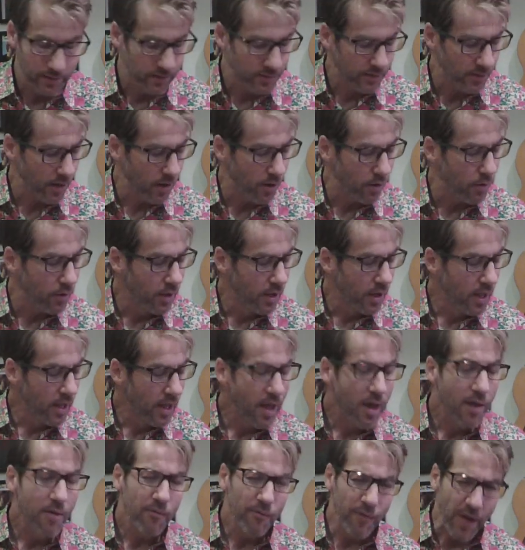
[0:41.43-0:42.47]
So
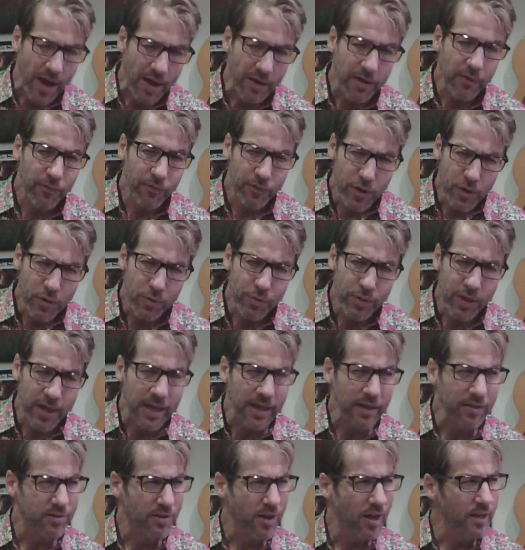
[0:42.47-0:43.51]
found a few
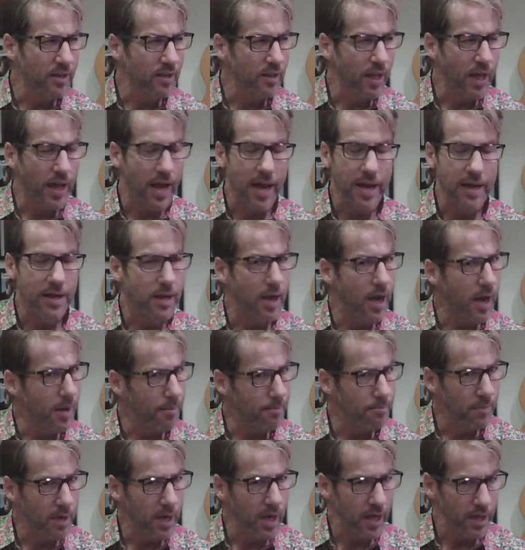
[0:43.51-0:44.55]
things online,
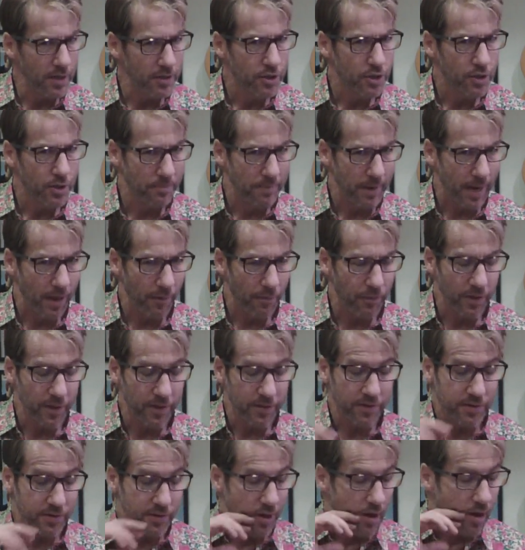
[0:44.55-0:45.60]
not much, about
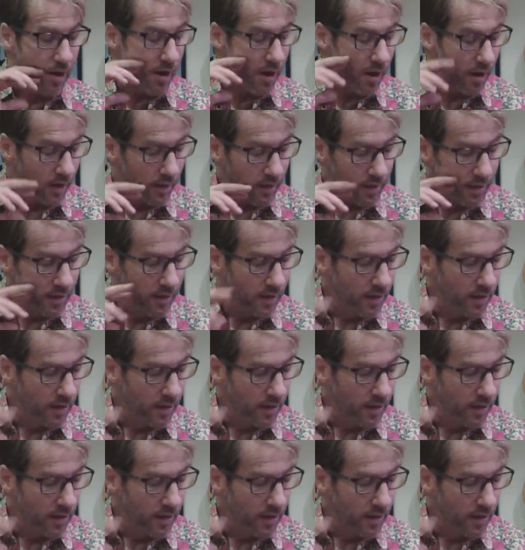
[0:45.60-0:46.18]
this song.